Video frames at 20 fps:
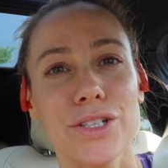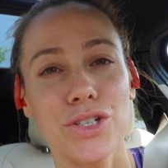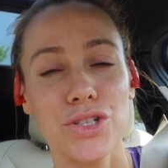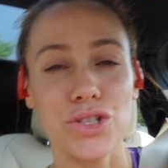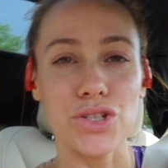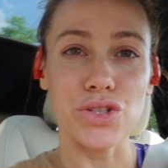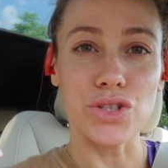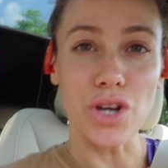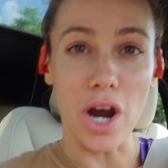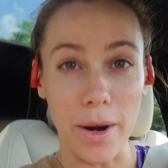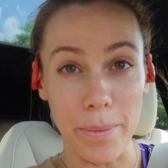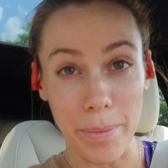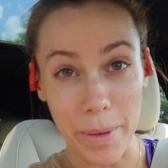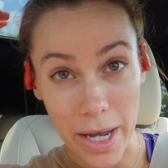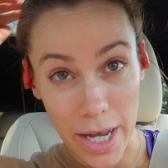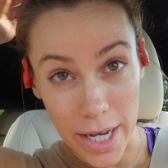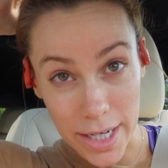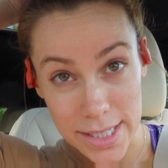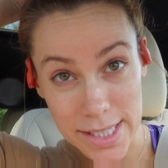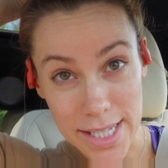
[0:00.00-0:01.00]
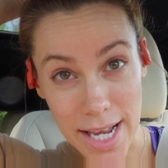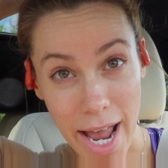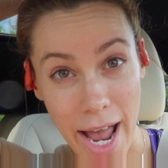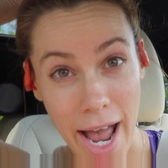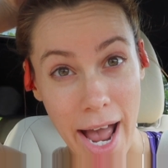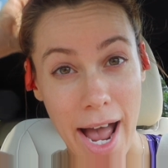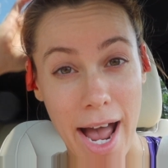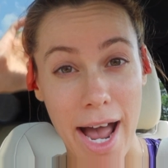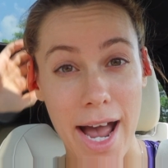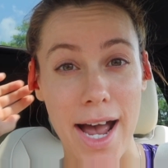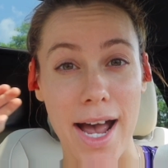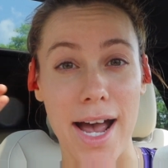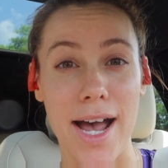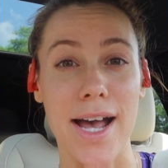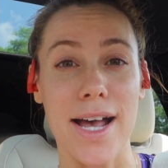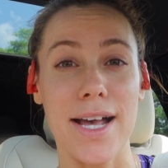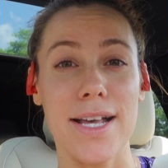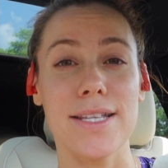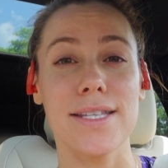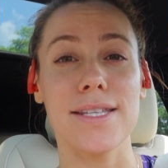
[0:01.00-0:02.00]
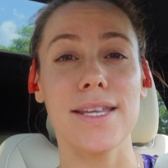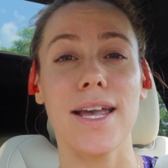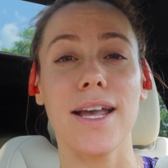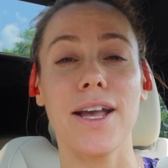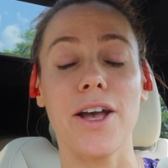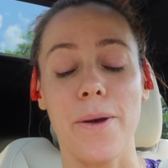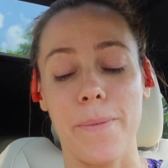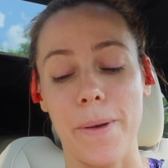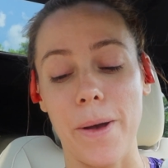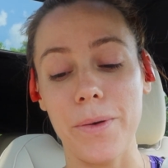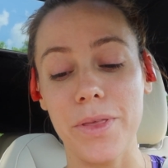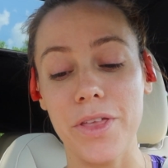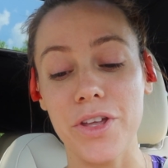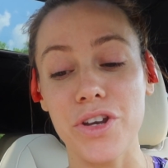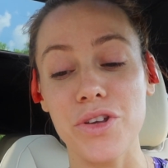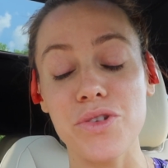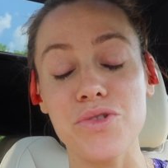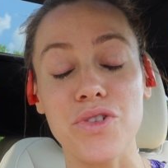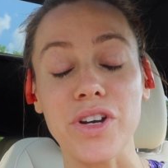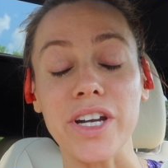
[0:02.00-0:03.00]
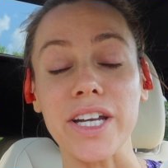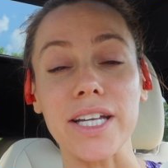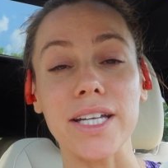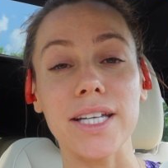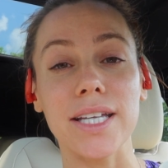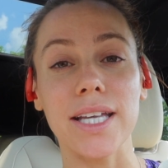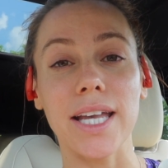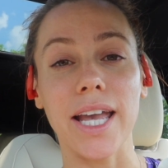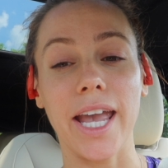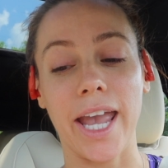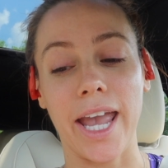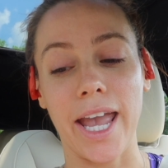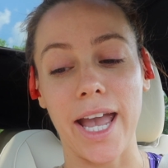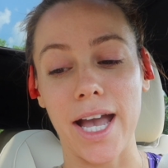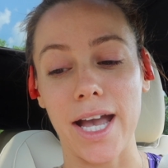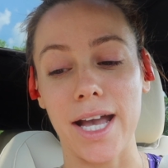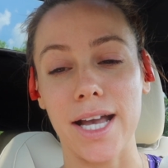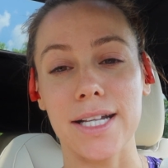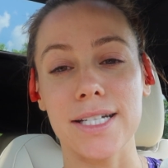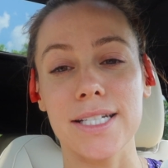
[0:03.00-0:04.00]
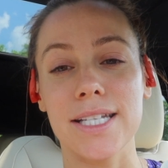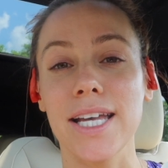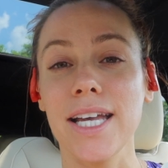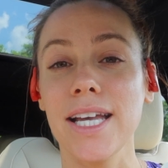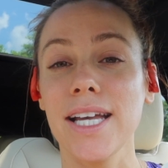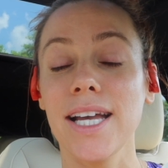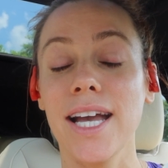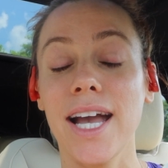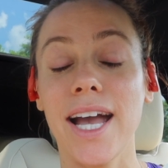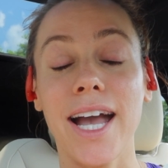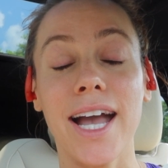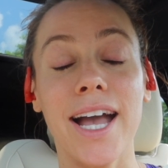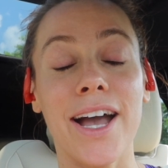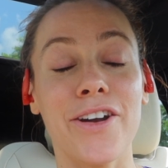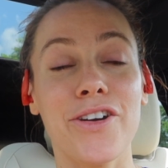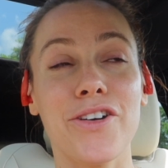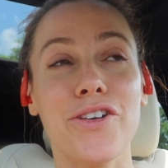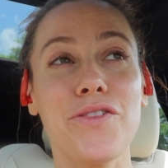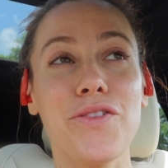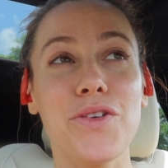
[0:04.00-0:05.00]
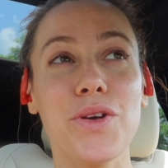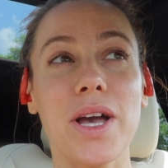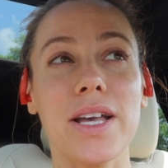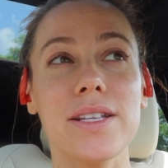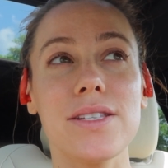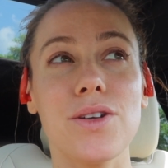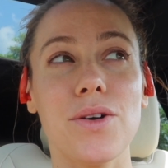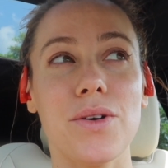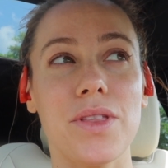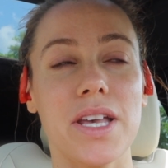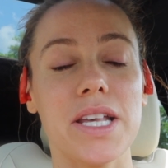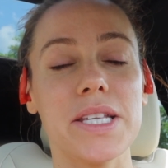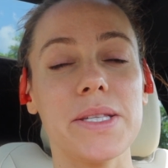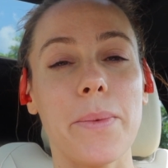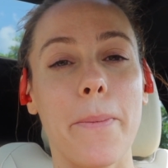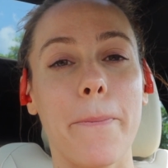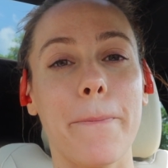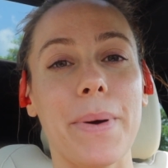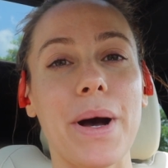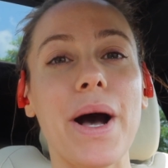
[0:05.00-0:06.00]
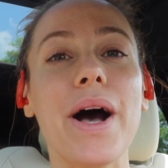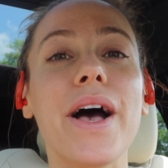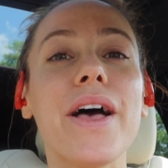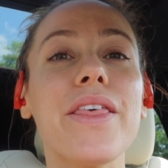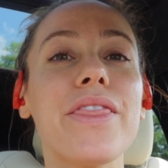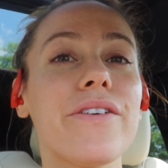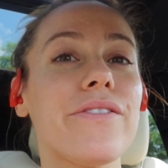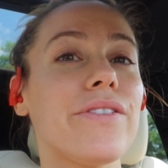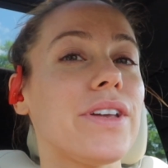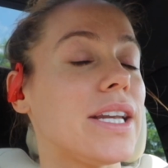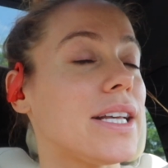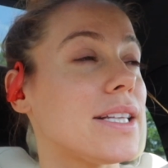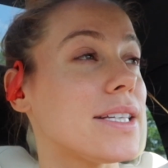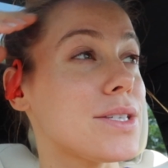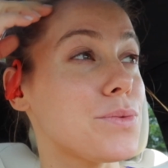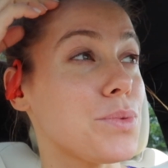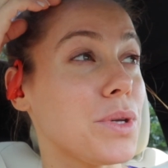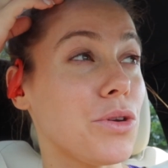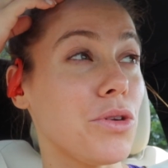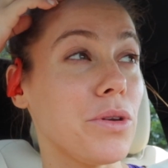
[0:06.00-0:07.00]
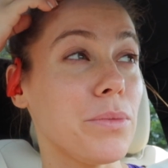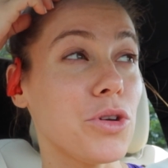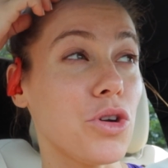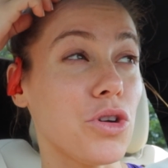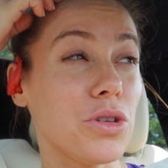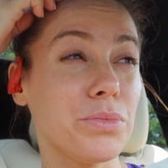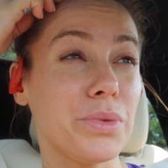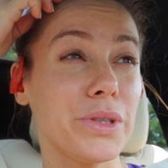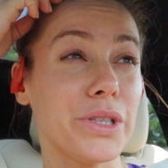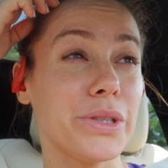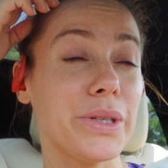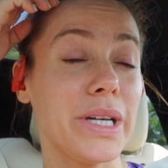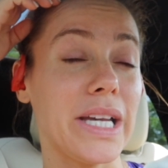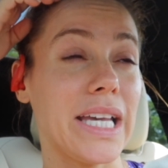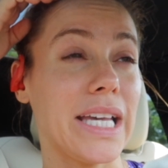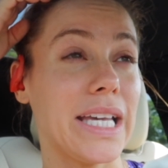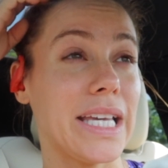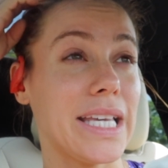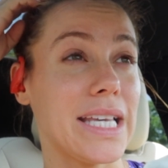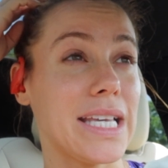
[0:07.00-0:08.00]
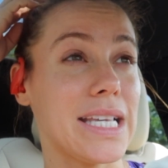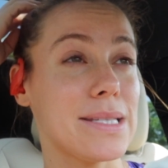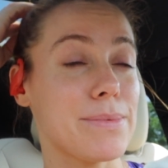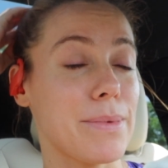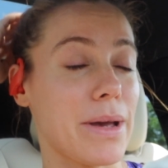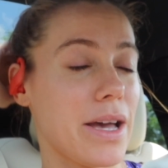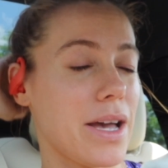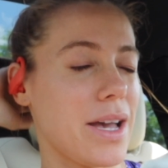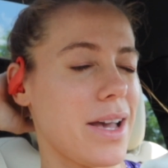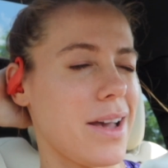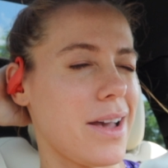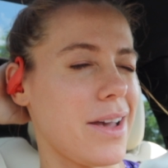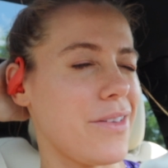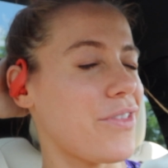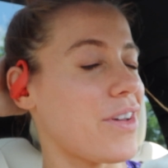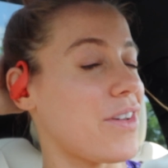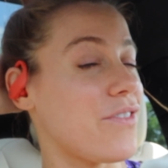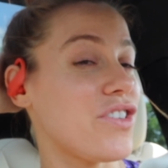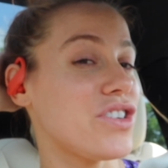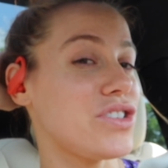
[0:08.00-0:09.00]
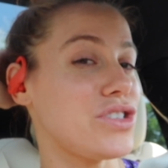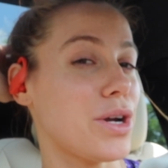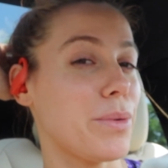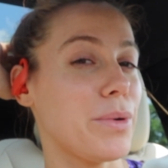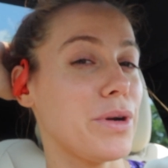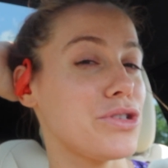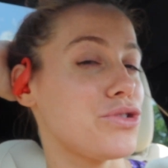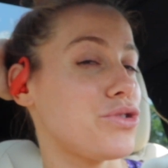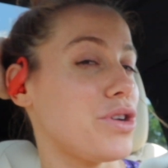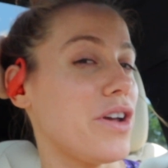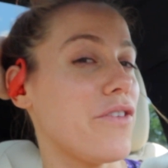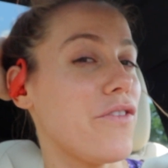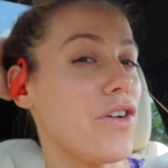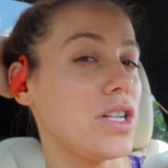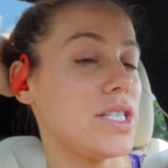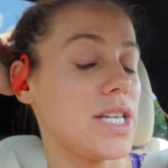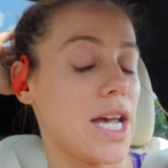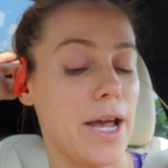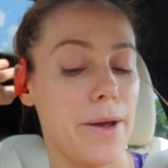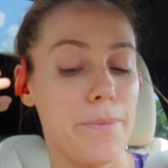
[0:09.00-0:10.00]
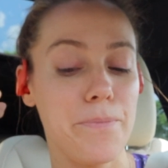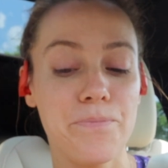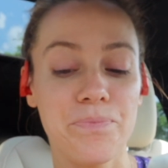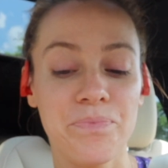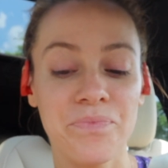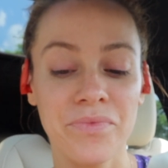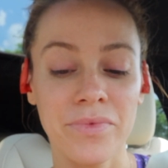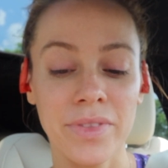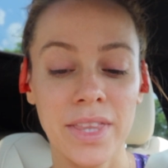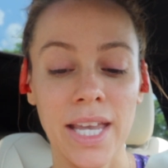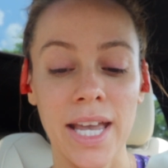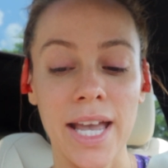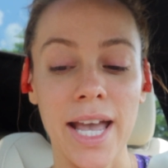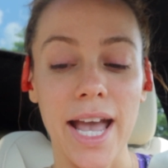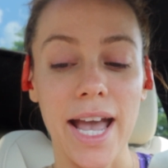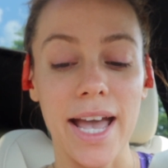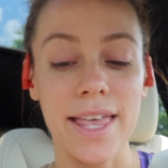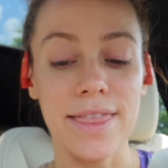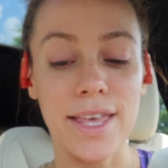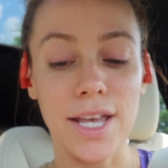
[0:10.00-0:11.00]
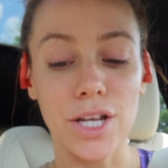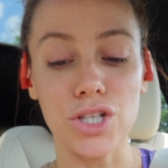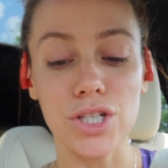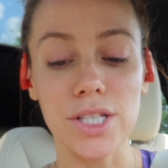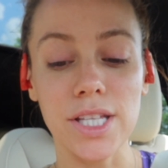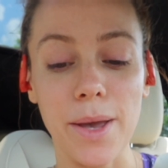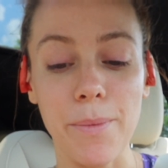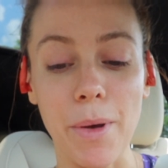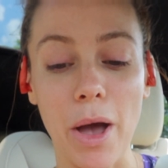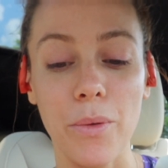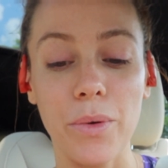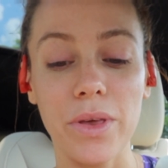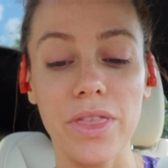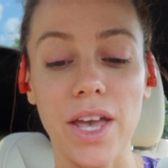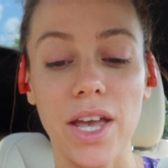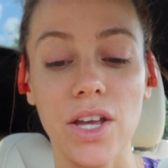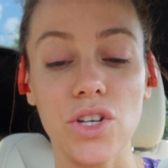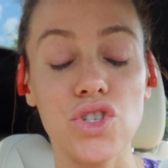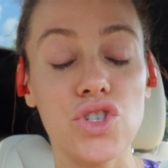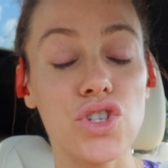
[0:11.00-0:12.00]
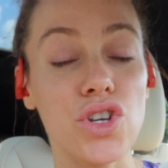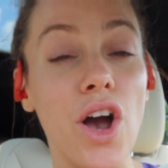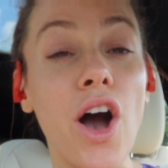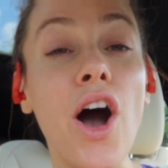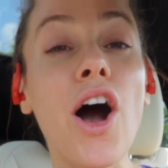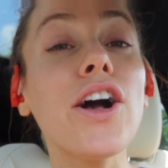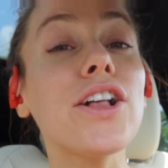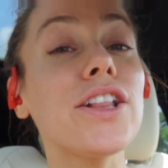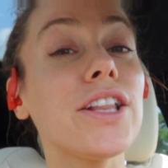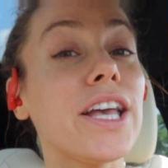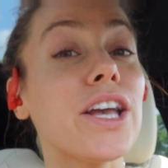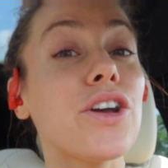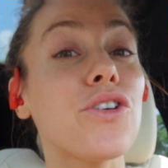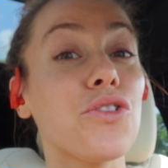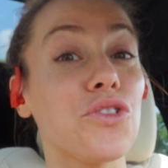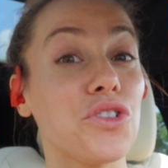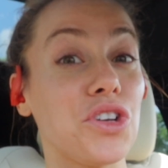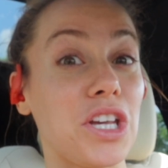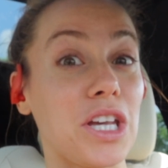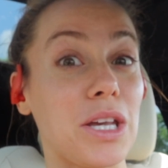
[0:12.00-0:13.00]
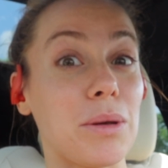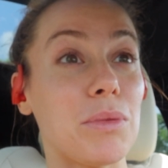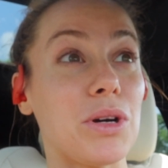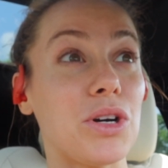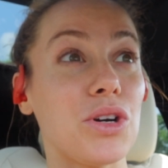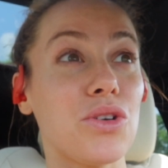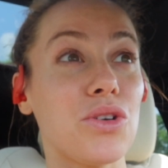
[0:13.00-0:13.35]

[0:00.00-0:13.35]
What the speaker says: Starbucks has come out with a new drink, and I don't know if you guys know this, but the vanilla sweet cream cold brew is my favorite Starbucks drink of all time, and they just came out with a chocolate cream